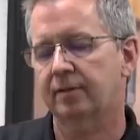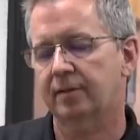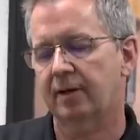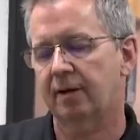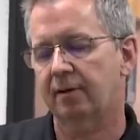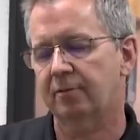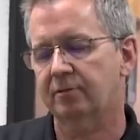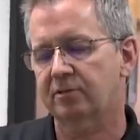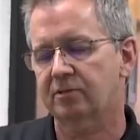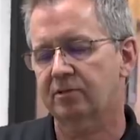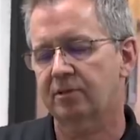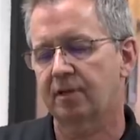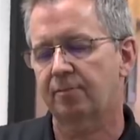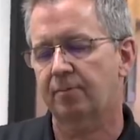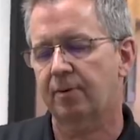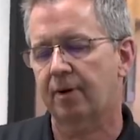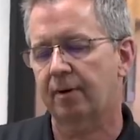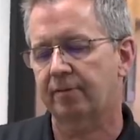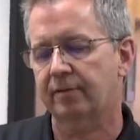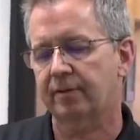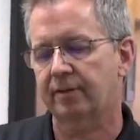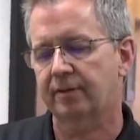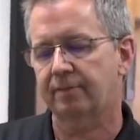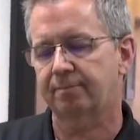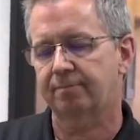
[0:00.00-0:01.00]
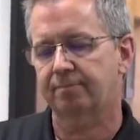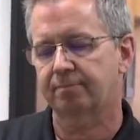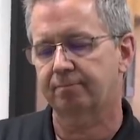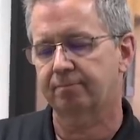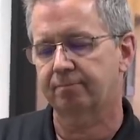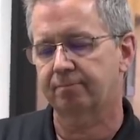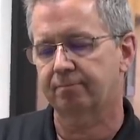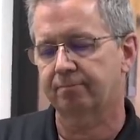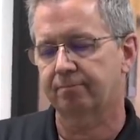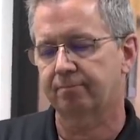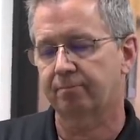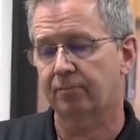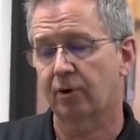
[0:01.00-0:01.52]
I would say probably
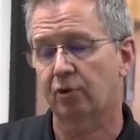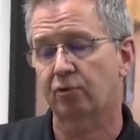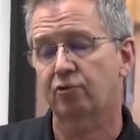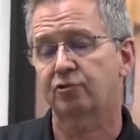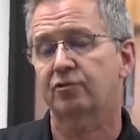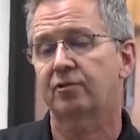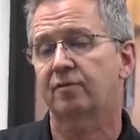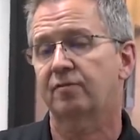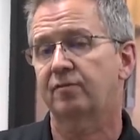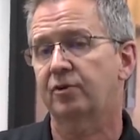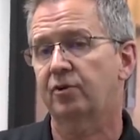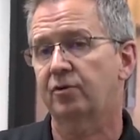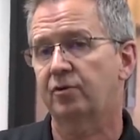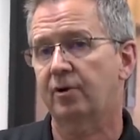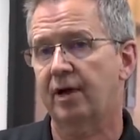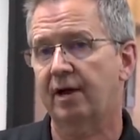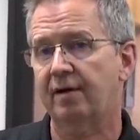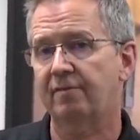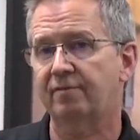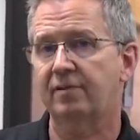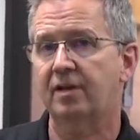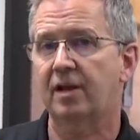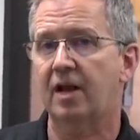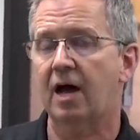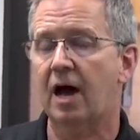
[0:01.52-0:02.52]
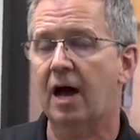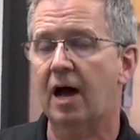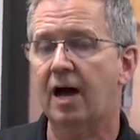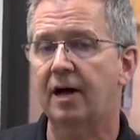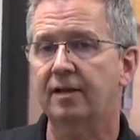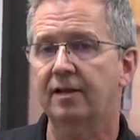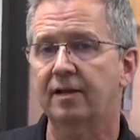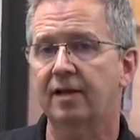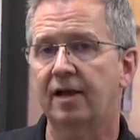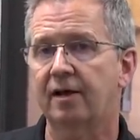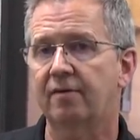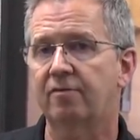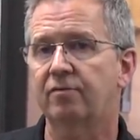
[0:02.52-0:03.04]
most of you have
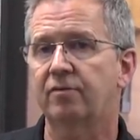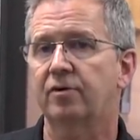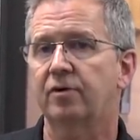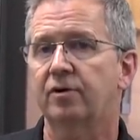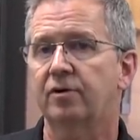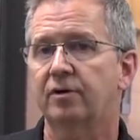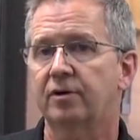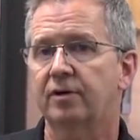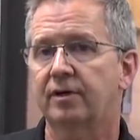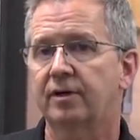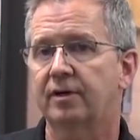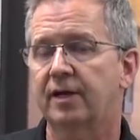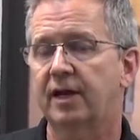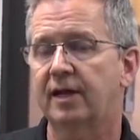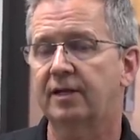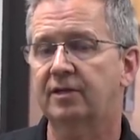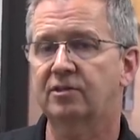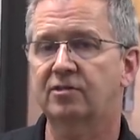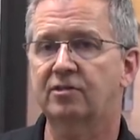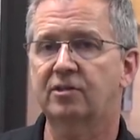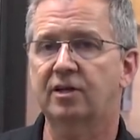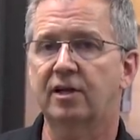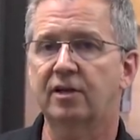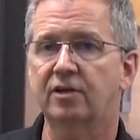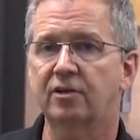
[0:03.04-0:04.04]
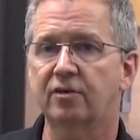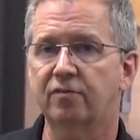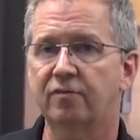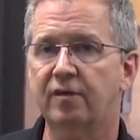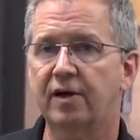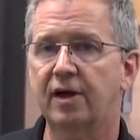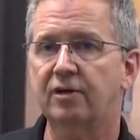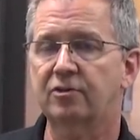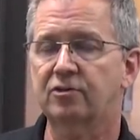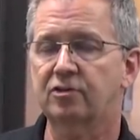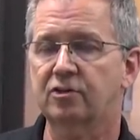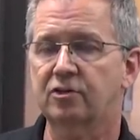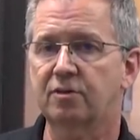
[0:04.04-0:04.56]
not ever had to set your
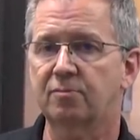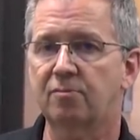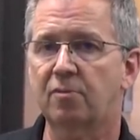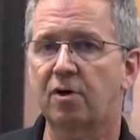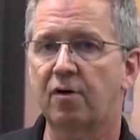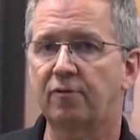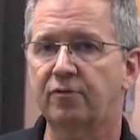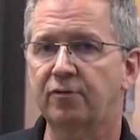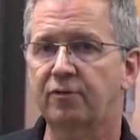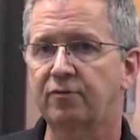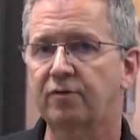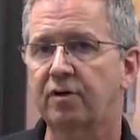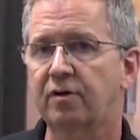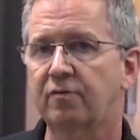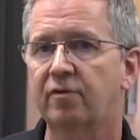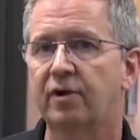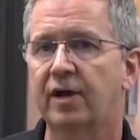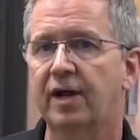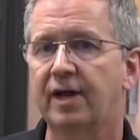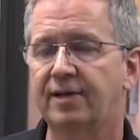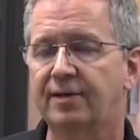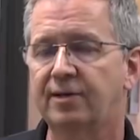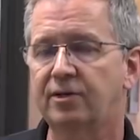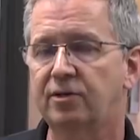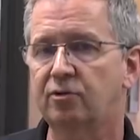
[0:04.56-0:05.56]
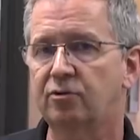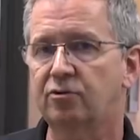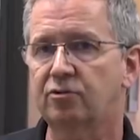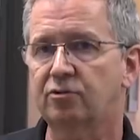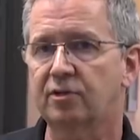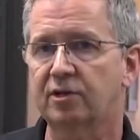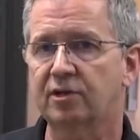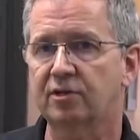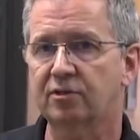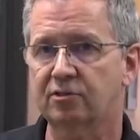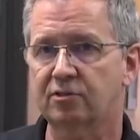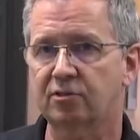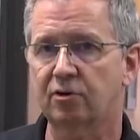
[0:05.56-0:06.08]
fire system off. You've never had to use
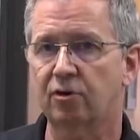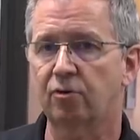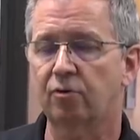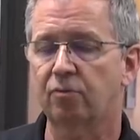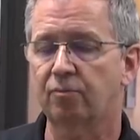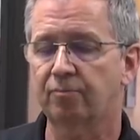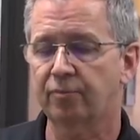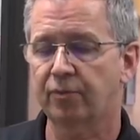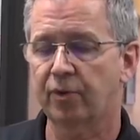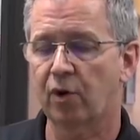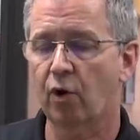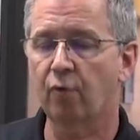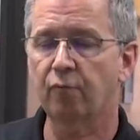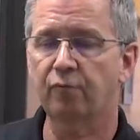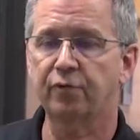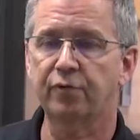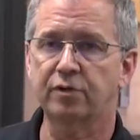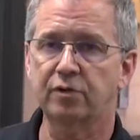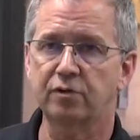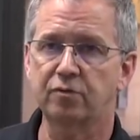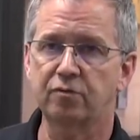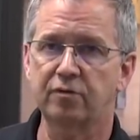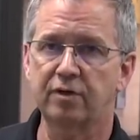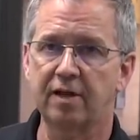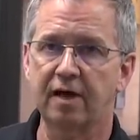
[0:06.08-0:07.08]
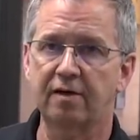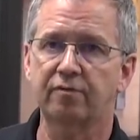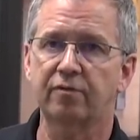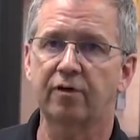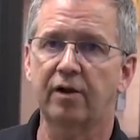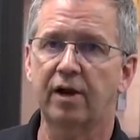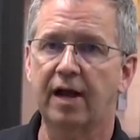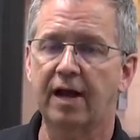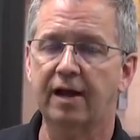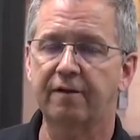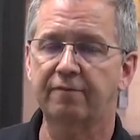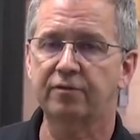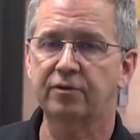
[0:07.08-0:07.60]
this. So hopefully you never
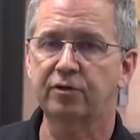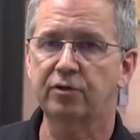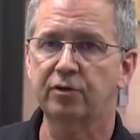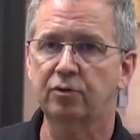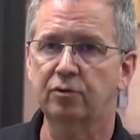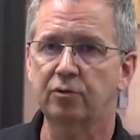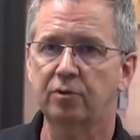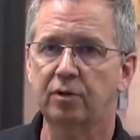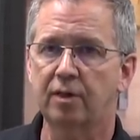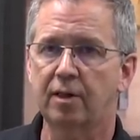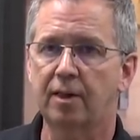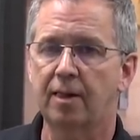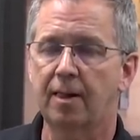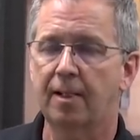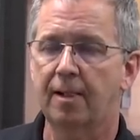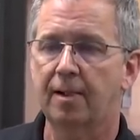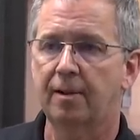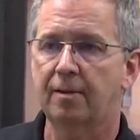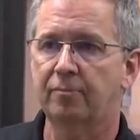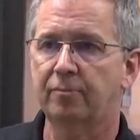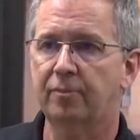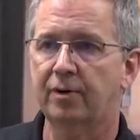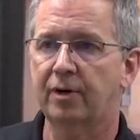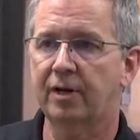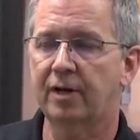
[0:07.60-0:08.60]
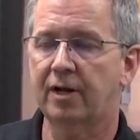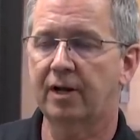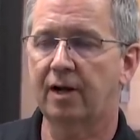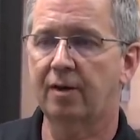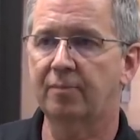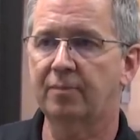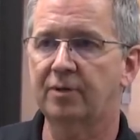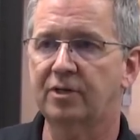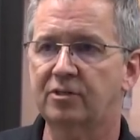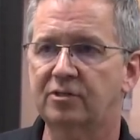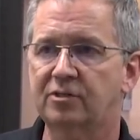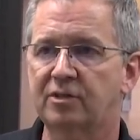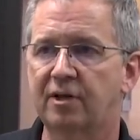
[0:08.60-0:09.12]
have to, but
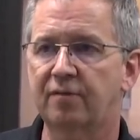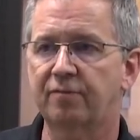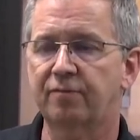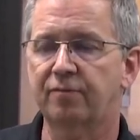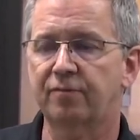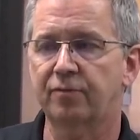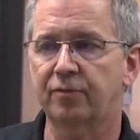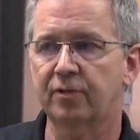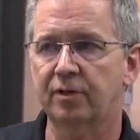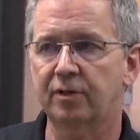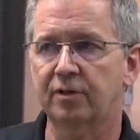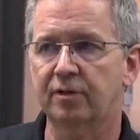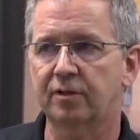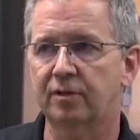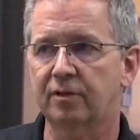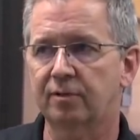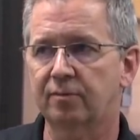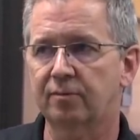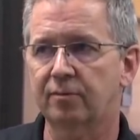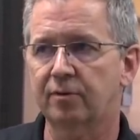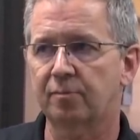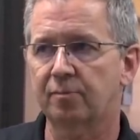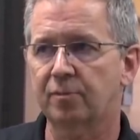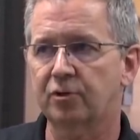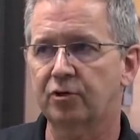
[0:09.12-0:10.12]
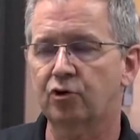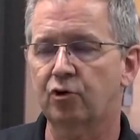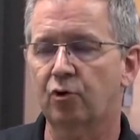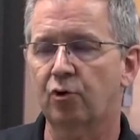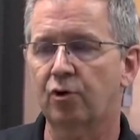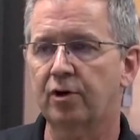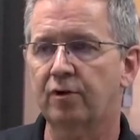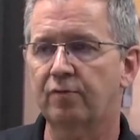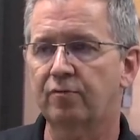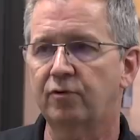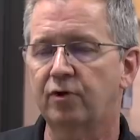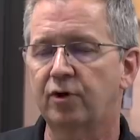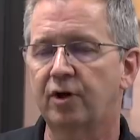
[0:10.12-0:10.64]
I'm gonna say the
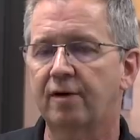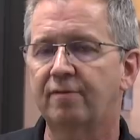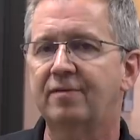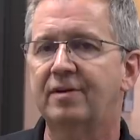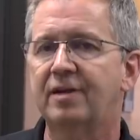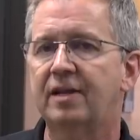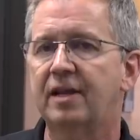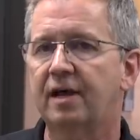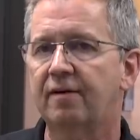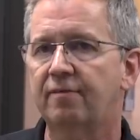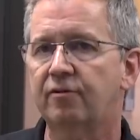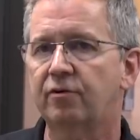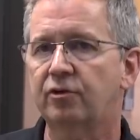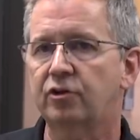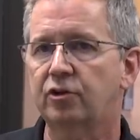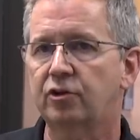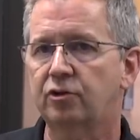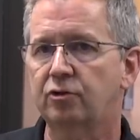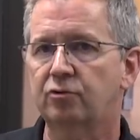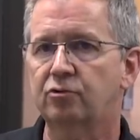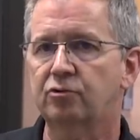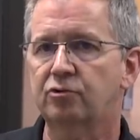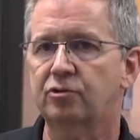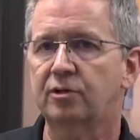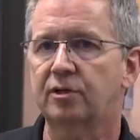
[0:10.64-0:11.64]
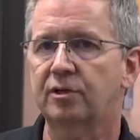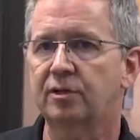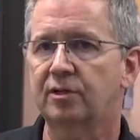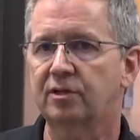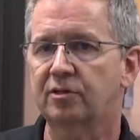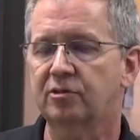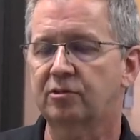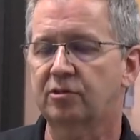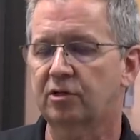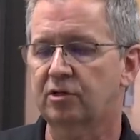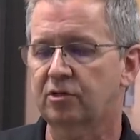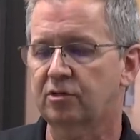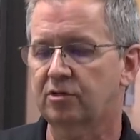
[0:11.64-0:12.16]
majority of you have never used
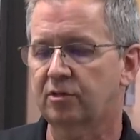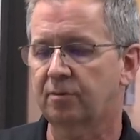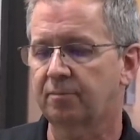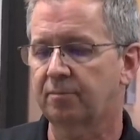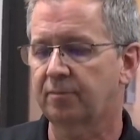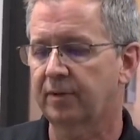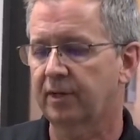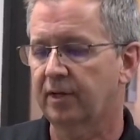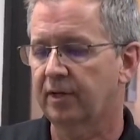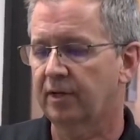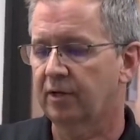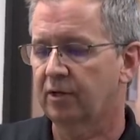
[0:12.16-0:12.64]
this system.